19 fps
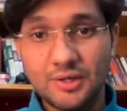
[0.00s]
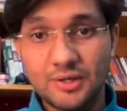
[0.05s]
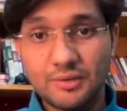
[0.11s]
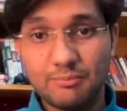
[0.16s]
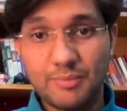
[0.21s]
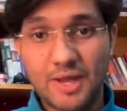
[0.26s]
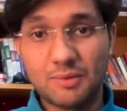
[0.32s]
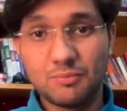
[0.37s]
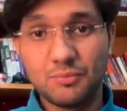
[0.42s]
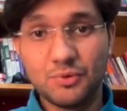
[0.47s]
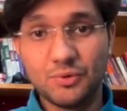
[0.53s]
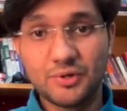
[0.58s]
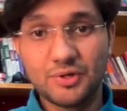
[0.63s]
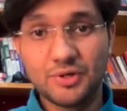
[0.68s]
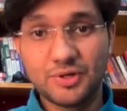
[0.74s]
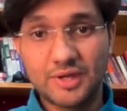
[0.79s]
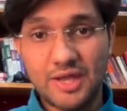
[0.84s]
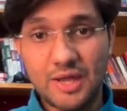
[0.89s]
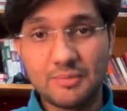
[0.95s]
MacBook
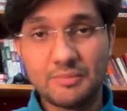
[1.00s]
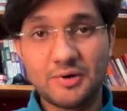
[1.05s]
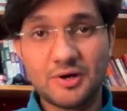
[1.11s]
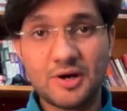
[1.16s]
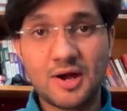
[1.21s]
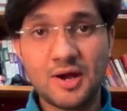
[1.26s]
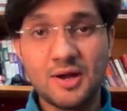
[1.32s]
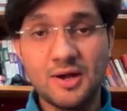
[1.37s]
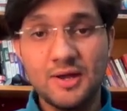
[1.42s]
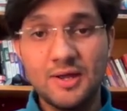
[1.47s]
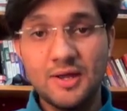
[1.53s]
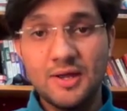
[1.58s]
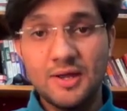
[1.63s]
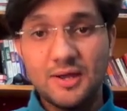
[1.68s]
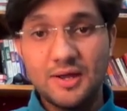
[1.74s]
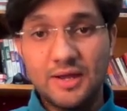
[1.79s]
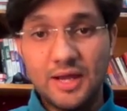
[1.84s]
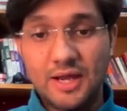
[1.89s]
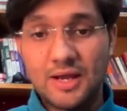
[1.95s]
camera
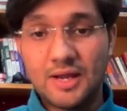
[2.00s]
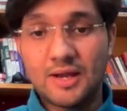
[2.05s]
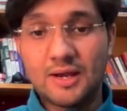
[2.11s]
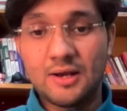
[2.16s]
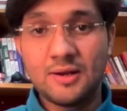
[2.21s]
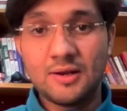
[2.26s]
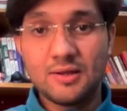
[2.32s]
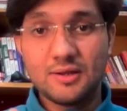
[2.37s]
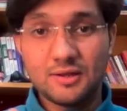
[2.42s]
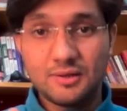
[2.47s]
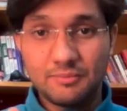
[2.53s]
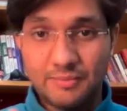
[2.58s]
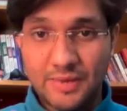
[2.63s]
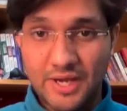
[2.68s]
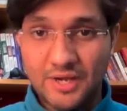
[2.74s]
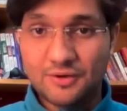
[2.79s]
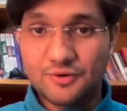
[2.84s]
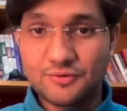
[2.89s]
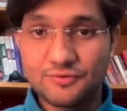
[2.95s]
and
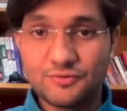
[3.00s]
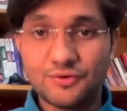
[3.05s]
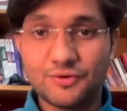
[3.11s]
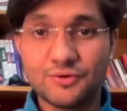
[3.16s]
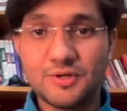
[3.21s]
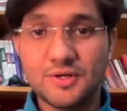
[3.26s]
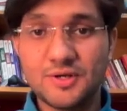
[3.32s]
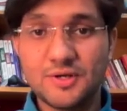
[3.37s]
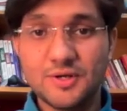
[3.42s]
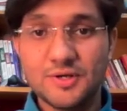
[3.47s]
microphone.